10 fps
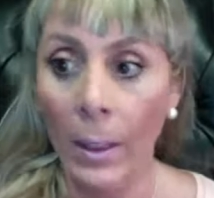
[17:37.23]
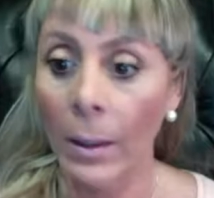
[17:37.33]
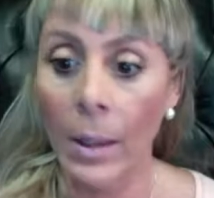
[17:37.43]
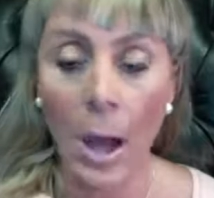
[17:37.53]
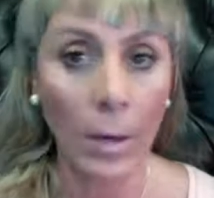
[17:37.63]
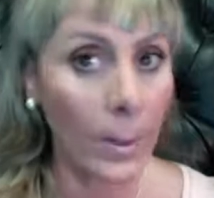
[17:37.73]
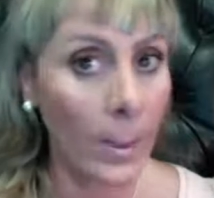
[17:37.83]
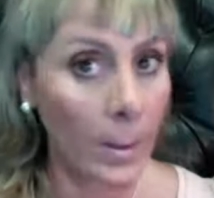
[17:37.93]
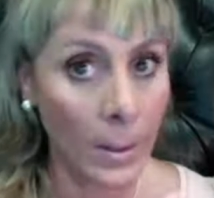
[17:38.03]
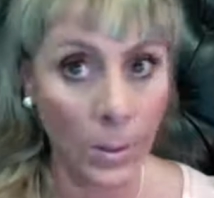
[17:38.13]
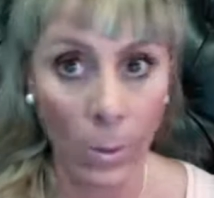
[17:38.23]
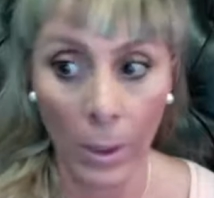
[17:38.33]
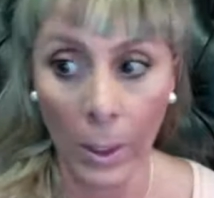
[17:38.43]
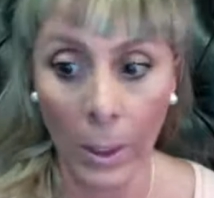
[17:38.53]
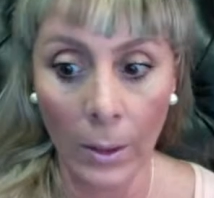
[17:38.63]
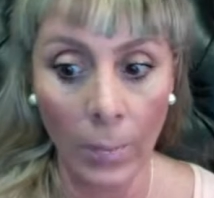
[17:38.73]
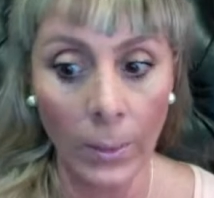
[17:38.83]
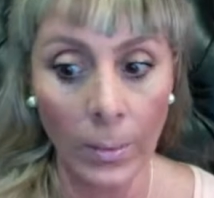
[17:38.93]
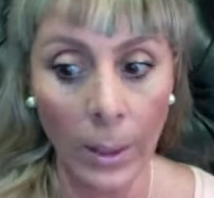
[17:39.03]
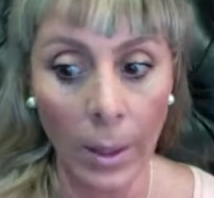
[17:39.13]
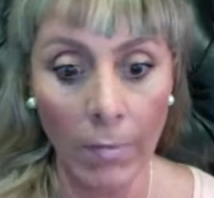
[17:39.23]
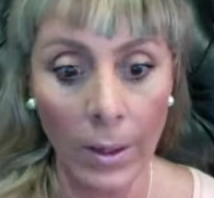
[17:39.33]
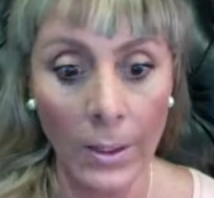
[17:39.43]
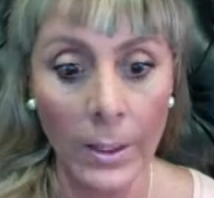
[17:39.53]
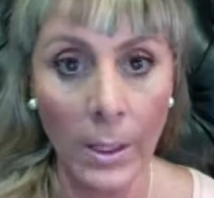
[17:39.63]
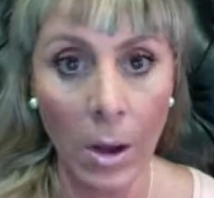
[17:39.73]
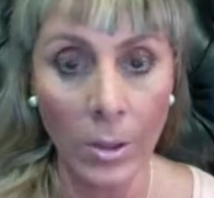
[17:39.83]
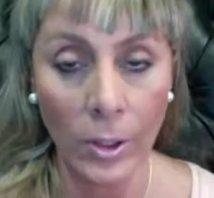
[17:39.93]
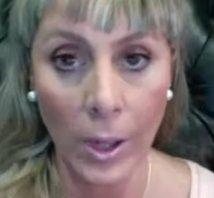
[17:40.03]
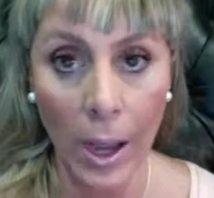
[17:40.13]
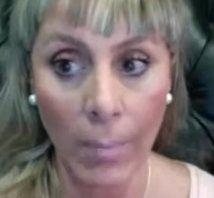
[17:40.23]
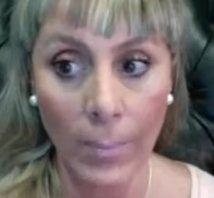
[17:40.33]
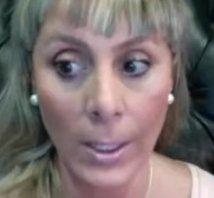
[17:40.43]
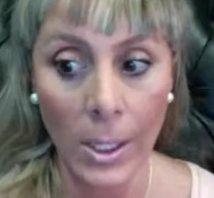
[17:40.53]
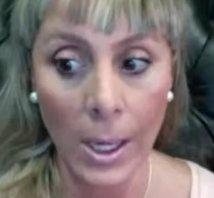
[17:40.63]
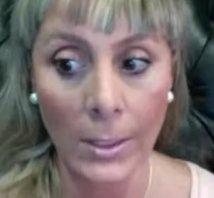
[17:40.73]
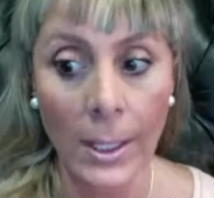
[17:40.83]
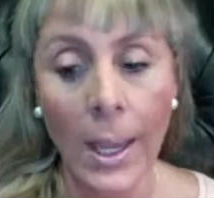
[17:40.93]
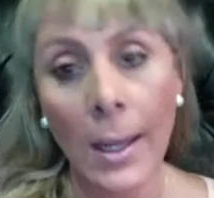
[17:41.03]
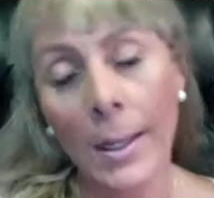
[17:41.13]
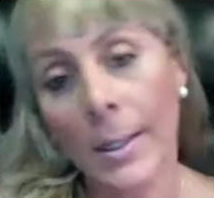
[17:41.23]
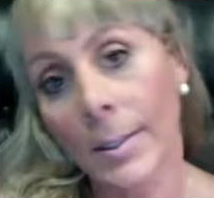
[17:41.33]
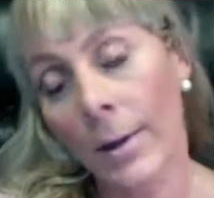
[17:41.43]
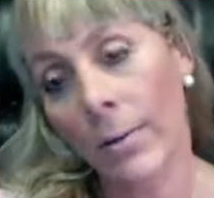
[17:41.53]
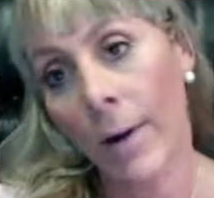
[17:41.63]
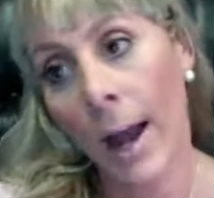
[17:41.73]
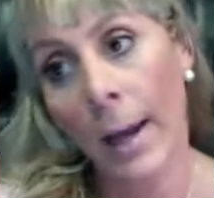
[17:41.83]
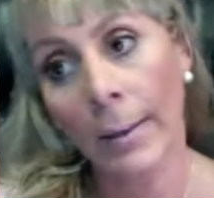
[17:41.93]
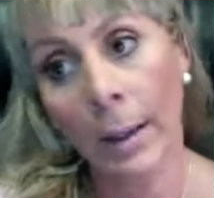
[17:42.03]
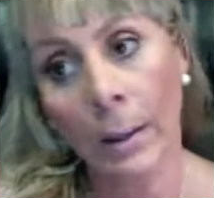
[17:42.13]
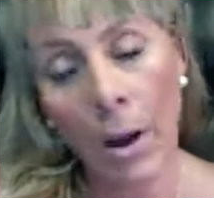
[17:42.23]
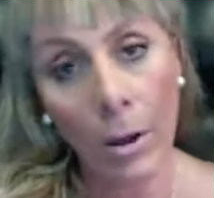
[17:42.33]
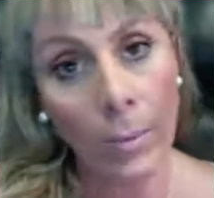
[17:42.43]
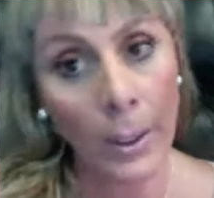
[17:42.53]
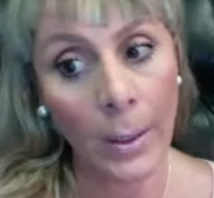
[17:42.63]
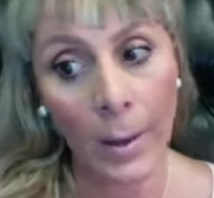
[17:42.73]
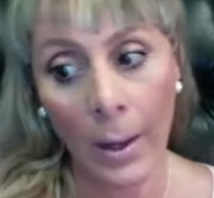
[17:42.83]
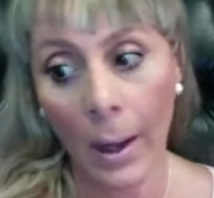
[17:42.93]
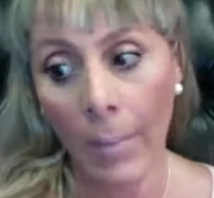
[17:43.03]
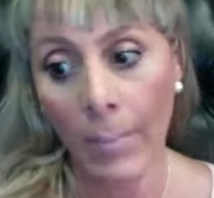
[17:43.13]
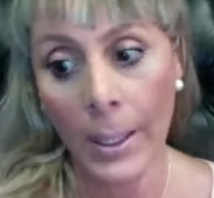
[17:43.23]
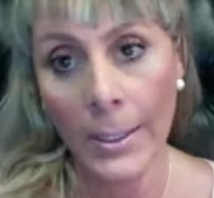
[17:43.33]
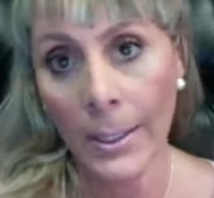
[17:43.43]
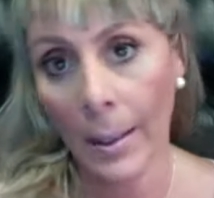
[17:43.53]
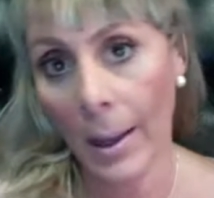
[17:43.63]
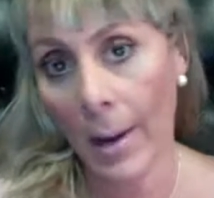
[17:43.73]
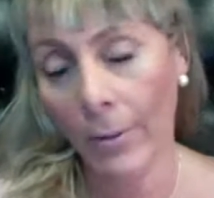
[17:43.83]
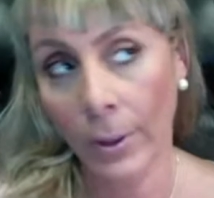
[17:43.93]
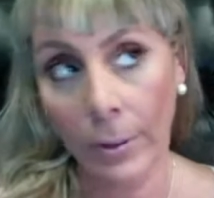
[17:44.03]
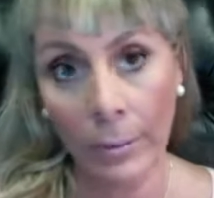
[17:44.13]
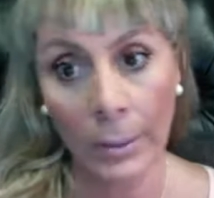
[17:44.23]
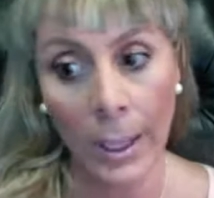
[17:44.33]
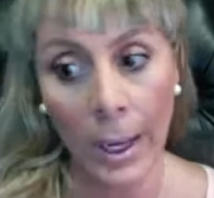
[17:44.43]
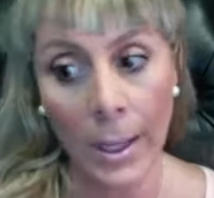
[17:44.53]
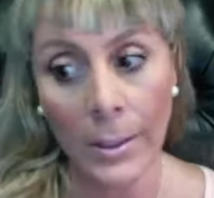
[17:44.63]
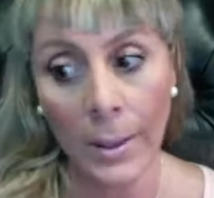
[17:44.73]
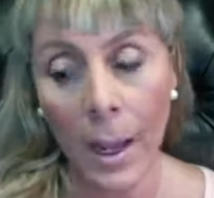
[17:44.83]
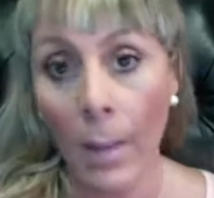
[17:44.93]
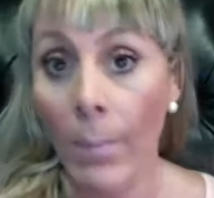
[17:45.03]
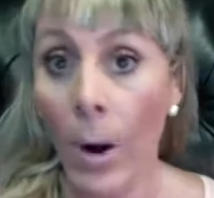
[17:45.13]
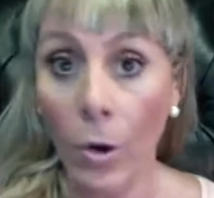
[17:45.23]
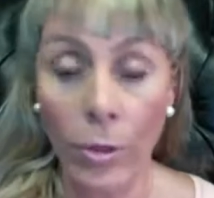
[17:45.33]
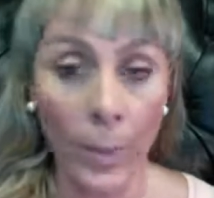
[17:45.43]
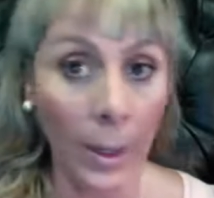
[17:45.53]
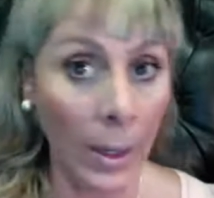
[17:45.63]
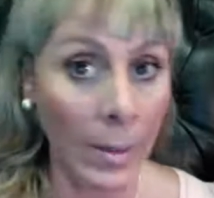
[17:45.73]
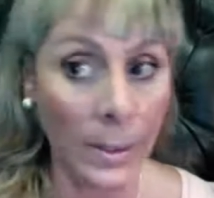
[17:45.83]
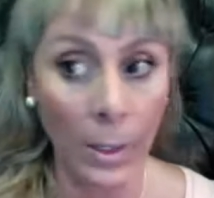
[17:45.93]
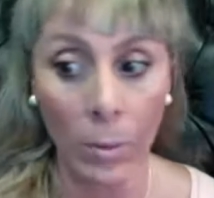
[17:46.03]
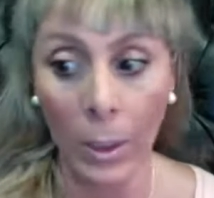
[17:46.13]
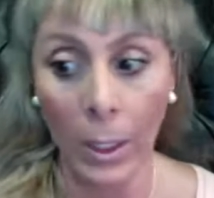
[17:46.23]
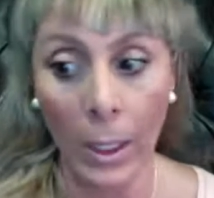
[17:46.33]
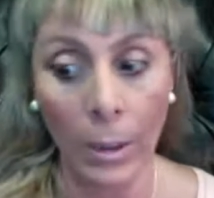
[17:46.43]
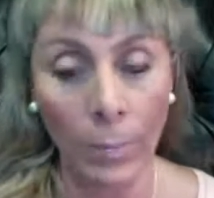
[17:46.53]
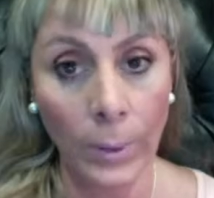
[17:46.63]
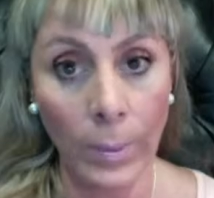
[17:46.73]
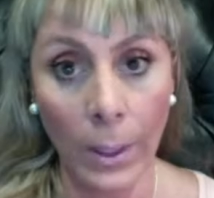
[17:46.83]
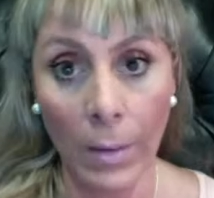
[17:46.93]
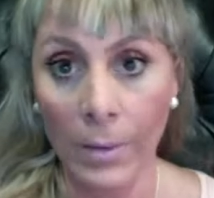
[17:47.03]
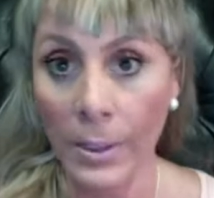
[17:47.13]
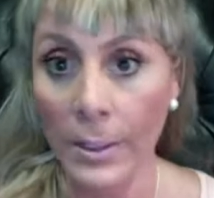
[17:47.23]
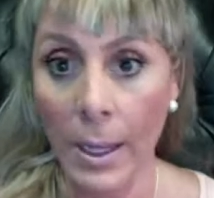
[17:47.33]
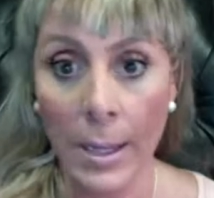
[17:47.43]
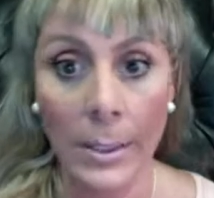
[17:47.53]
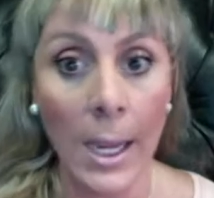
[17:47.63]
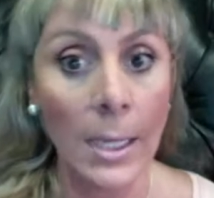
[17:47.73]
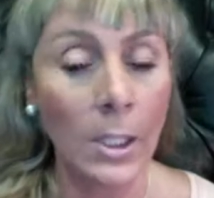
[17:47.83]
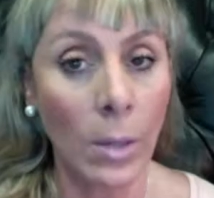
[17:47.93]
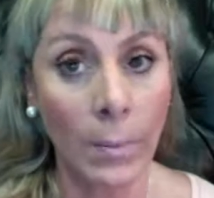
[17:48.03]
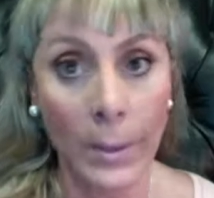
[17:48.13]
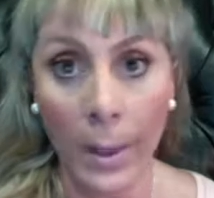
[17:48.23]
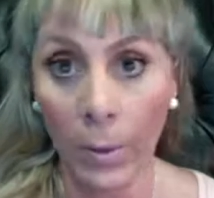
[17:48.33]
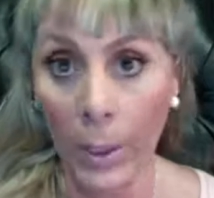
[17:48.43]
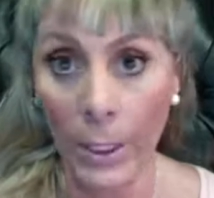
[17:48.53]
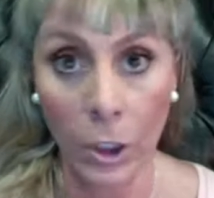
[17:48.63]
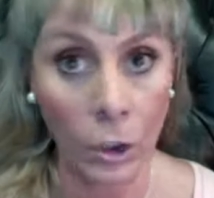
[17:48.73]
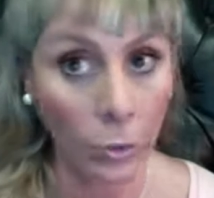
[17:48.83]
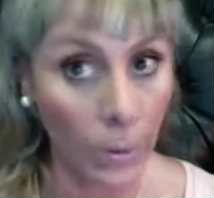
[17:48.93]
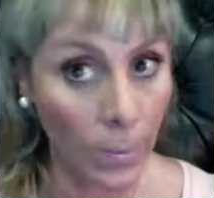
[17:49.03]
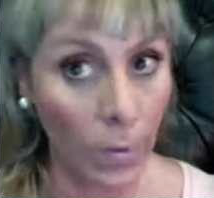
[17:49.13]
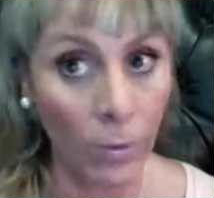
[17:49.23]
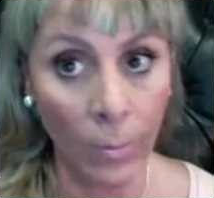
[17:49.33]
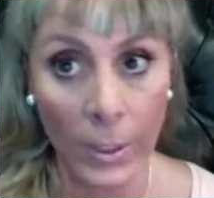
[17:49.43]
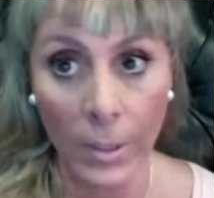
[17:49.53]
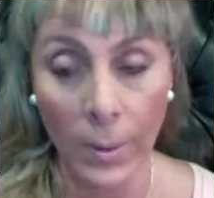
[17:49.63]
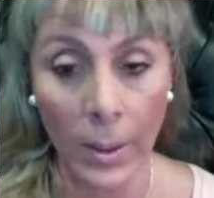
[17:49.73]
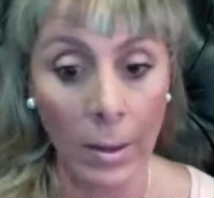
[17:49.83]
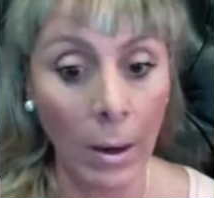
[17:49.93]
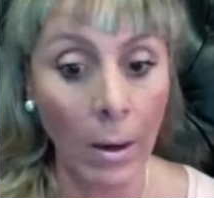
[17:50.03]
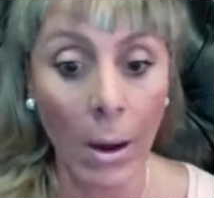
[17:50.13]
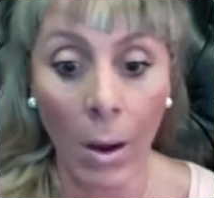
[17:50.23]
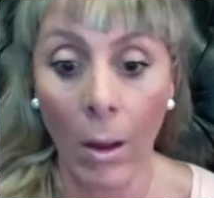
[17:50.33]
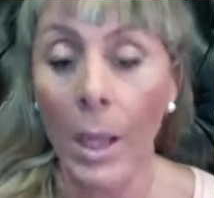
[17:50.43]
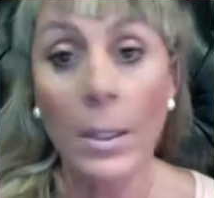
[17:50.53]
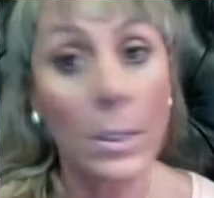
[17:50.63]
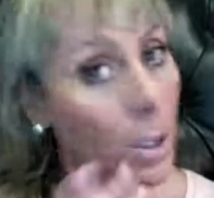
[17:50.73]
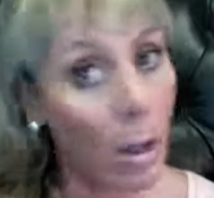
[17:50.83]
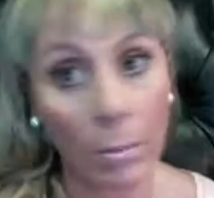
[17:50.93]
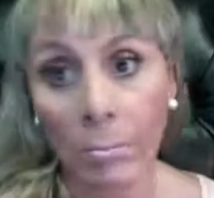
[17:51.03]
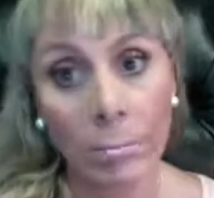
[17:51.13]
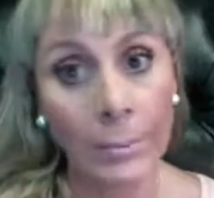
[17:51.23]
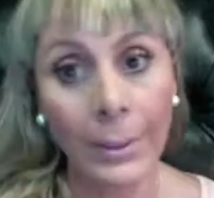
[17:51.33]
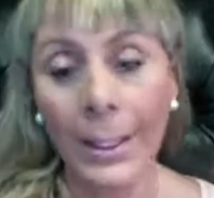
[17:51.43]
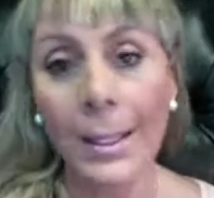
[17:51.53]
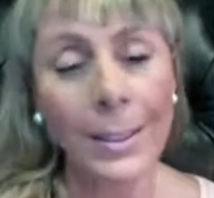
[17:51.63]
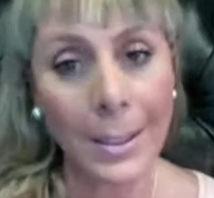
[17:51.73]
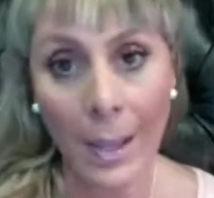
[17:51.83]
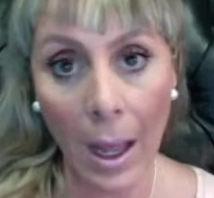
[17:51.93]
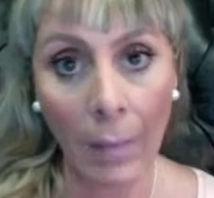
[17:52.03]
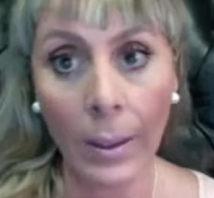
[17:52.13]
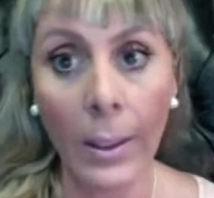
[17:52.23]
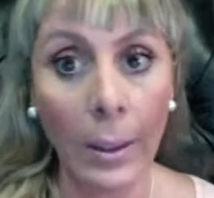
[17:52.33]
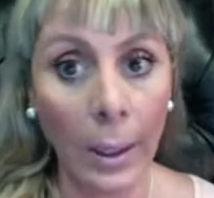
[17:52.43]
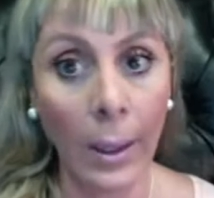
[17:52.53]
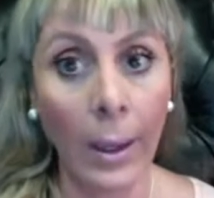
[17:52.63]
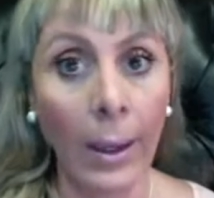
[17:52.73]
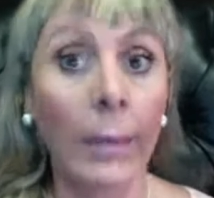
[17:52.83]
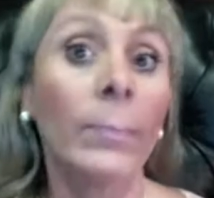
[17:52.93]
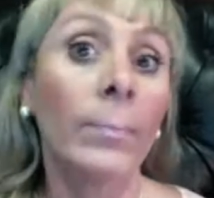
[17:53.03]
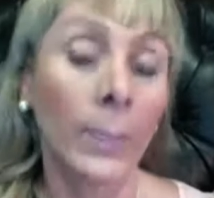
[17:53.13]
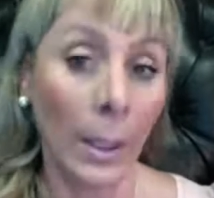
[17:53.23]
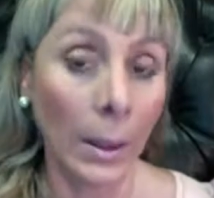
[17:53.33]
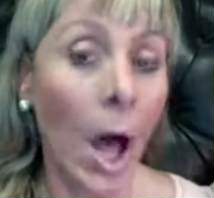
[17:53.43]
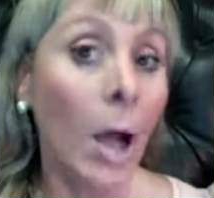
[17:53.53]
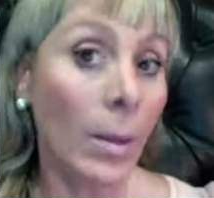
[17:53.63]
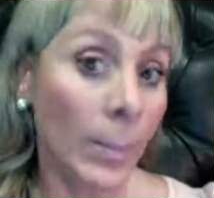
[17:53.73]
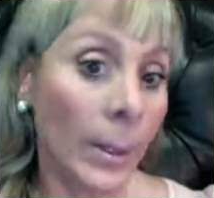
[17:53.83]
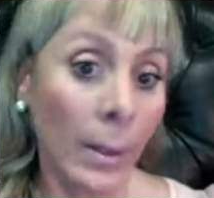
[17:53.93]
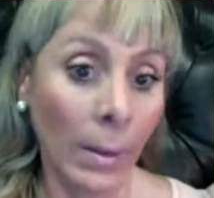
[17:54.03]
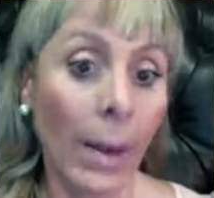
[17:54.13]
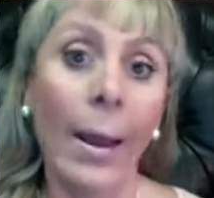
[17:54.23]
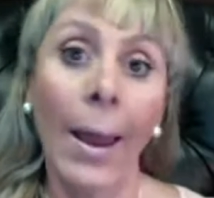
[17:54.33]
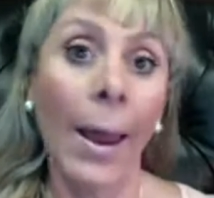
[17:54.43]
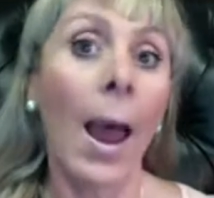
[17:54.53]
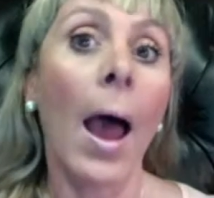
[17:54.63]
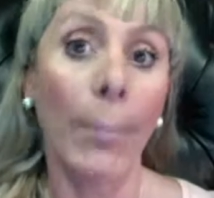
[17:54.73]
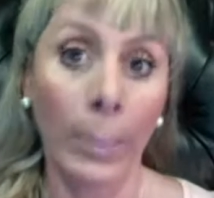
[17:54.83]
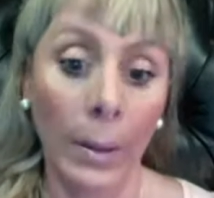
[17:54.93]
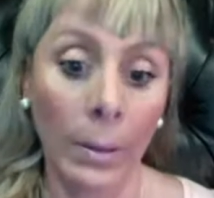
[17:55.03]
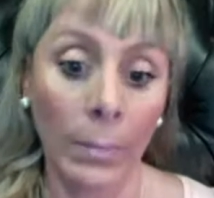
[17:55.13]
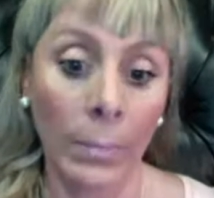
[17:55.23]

Lung meridian is working at optimal levels. Lungs are happy, yes. Is the right lung meridian happy? Is the left? Yes. Both meridians are working at optimal levels, yes. Something that we need to remove from this meridian? No. So Liz is having a lung meridian happy.